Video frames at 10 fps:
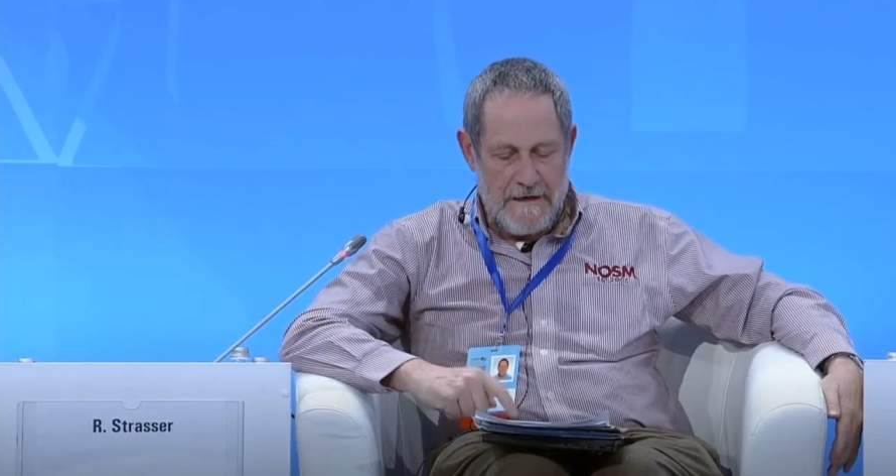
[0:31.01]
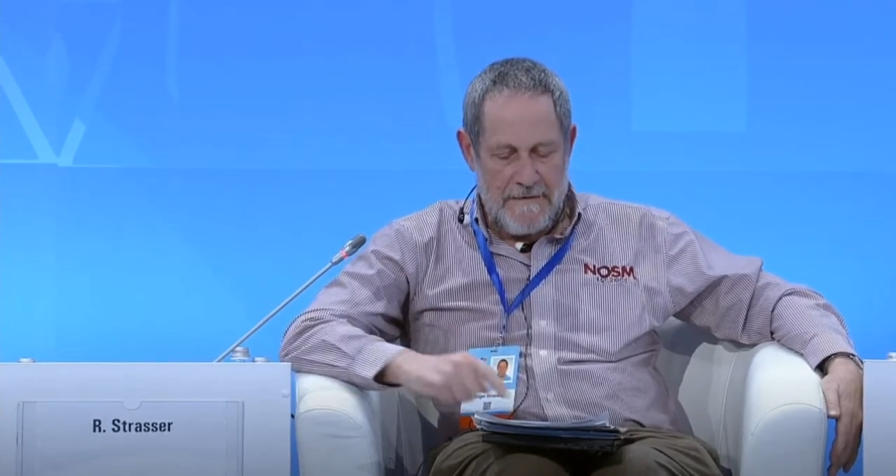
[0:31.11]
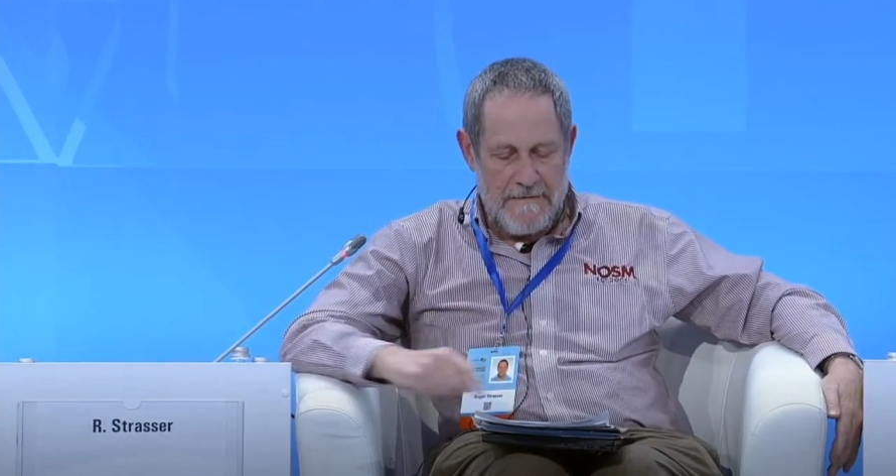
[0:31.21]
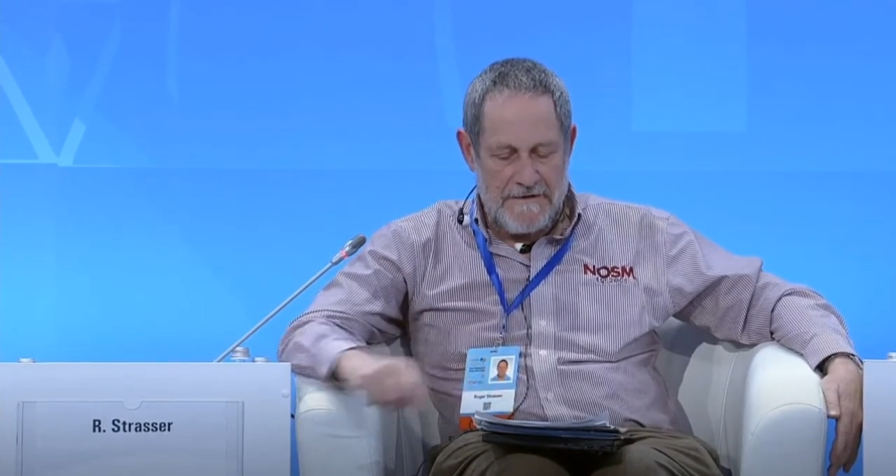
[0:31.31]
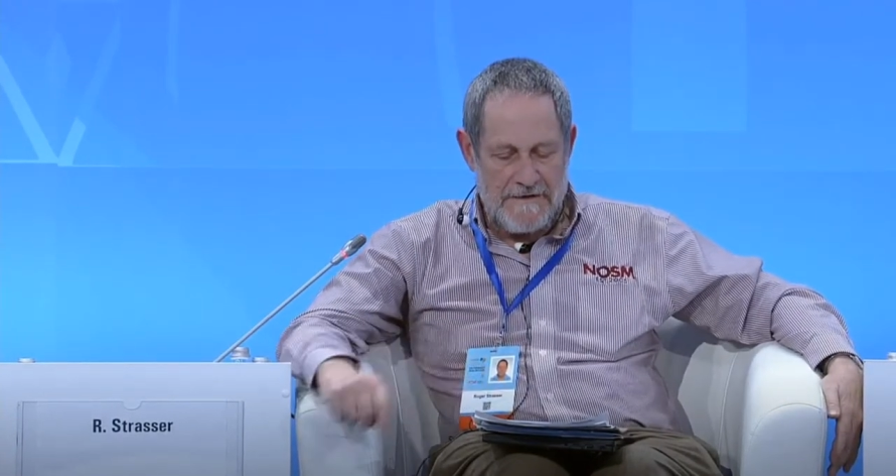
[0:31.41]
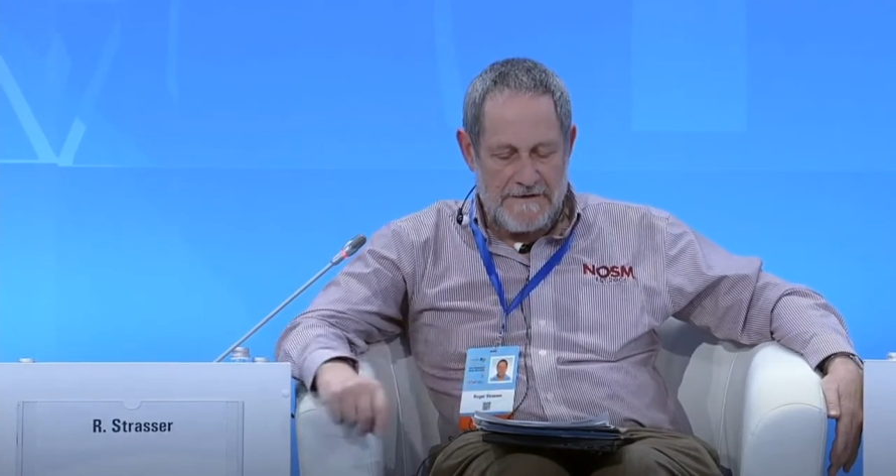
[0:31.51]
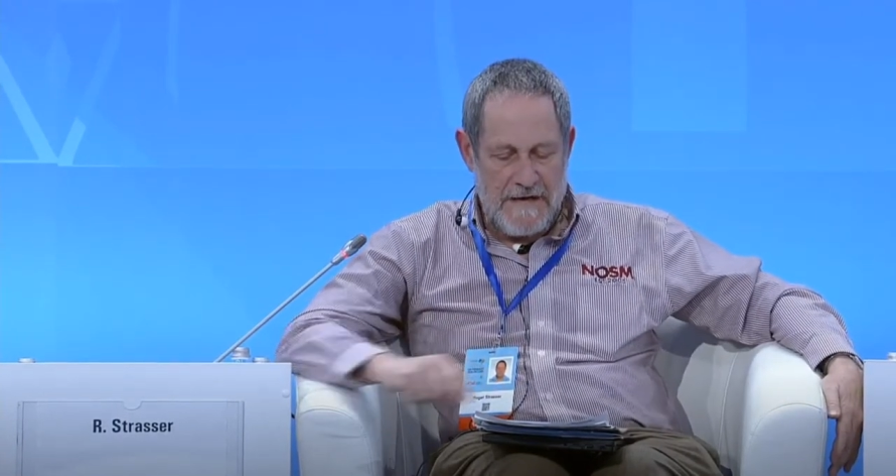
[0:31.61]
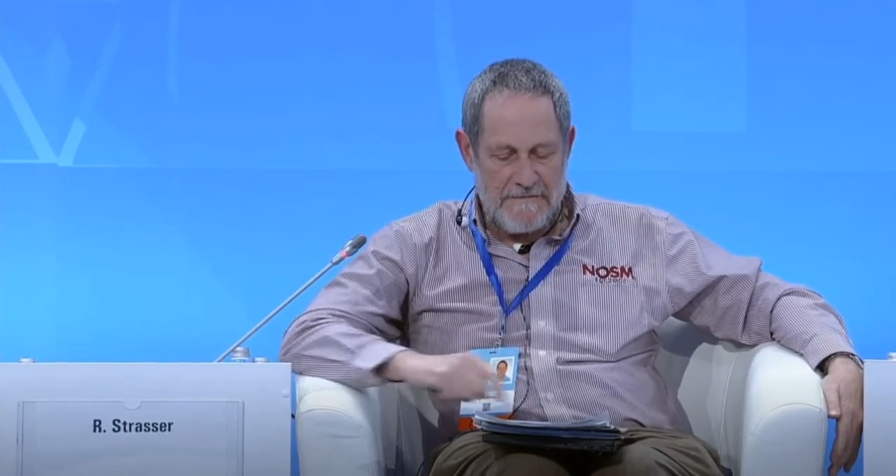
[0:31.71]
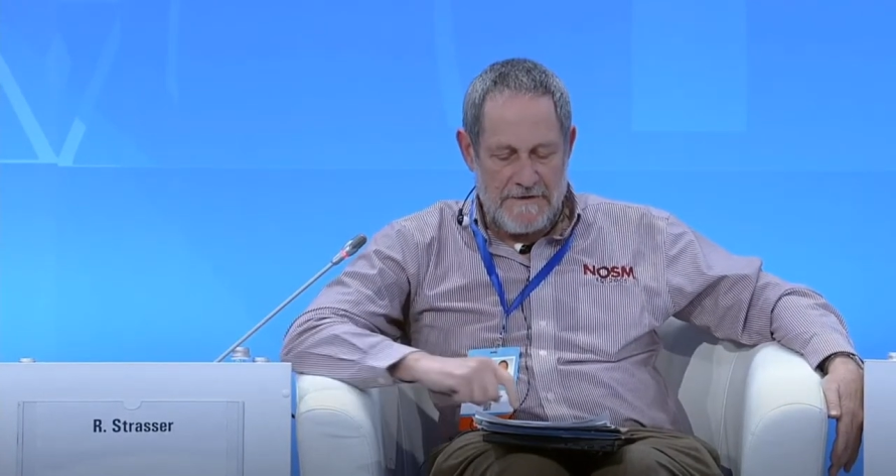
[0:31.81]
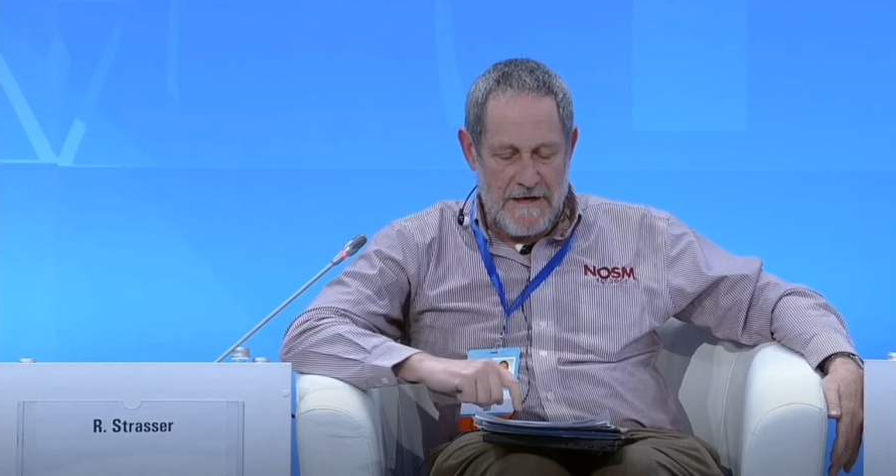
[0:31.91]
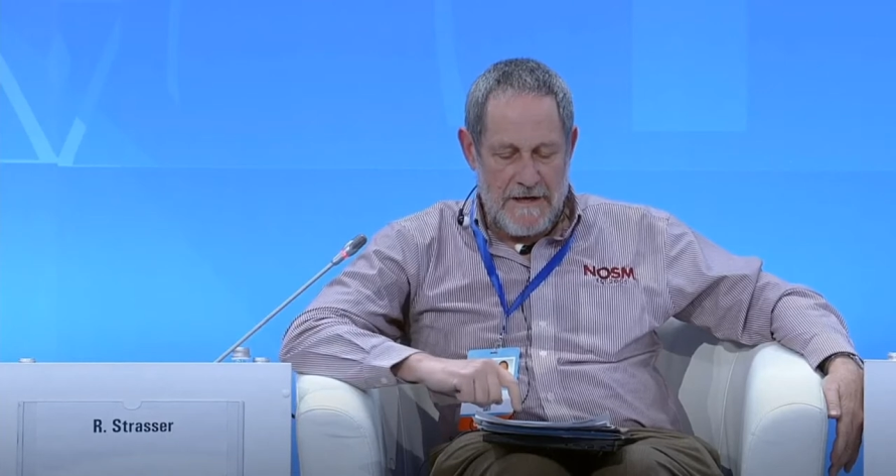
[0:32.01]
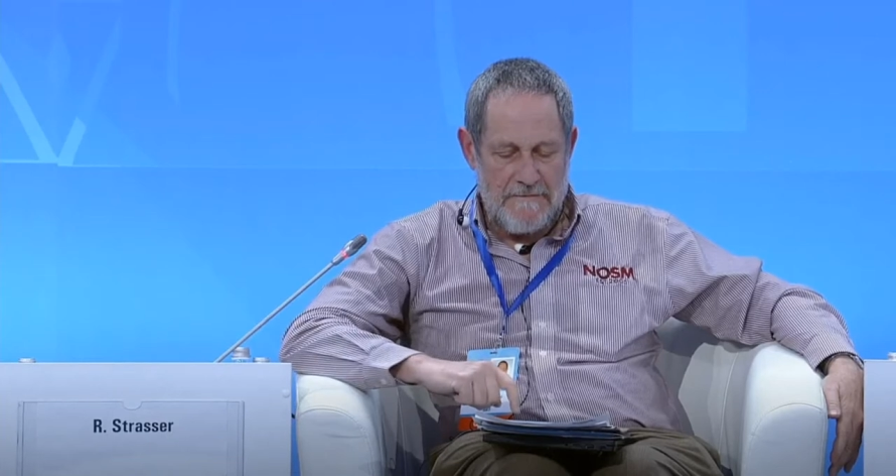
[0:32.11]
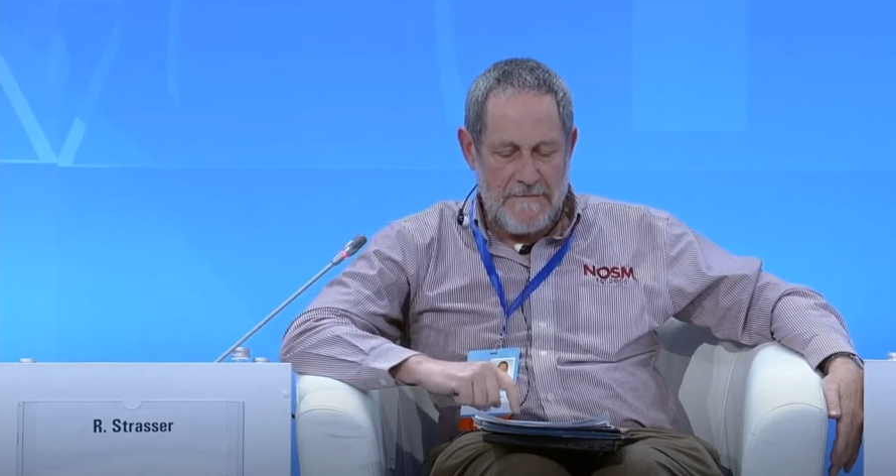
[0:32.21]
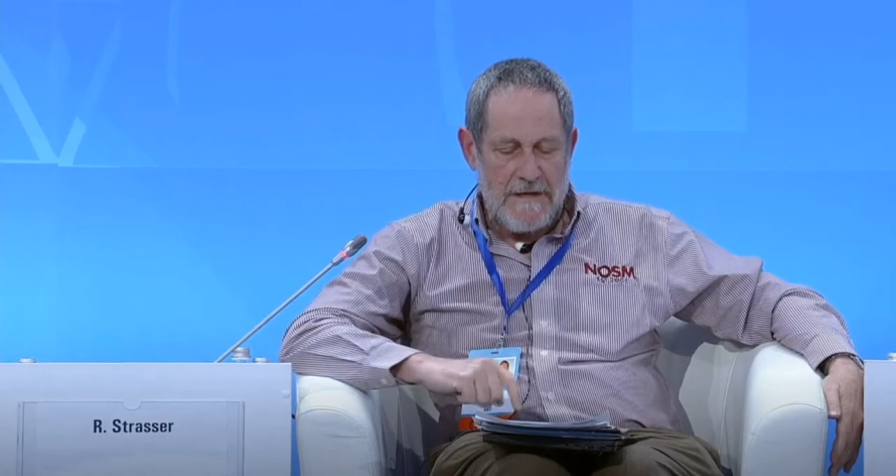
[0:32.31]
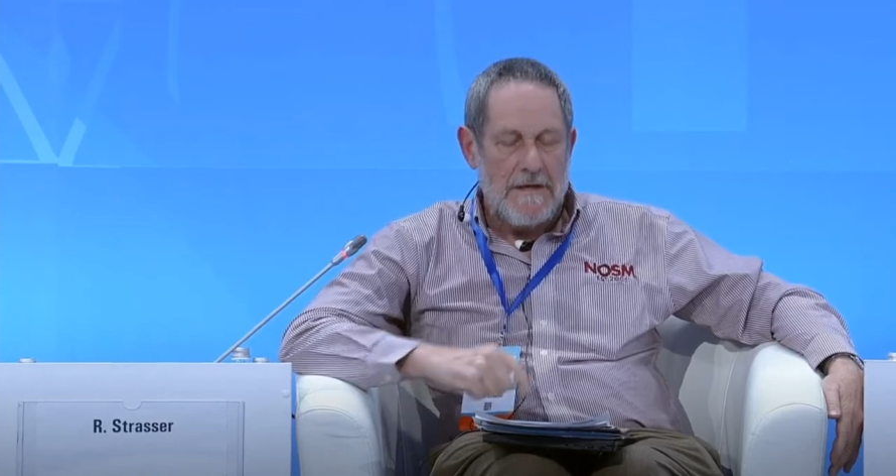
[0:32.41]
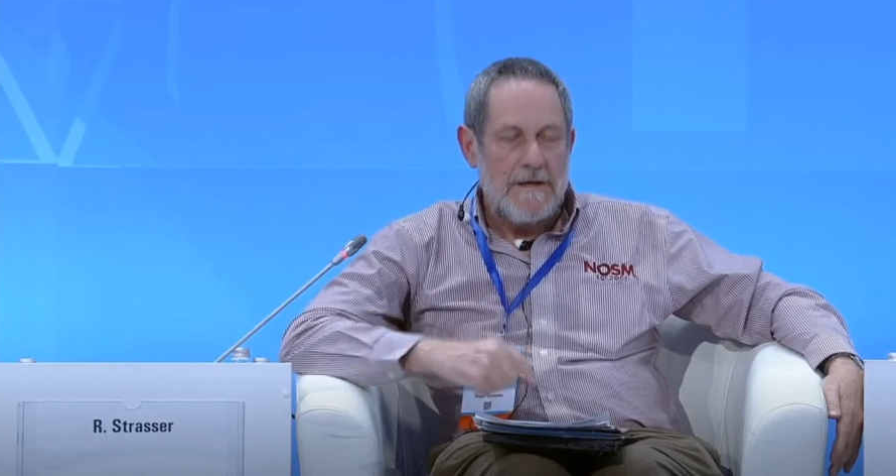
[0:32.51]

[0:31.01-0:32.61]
At the same time,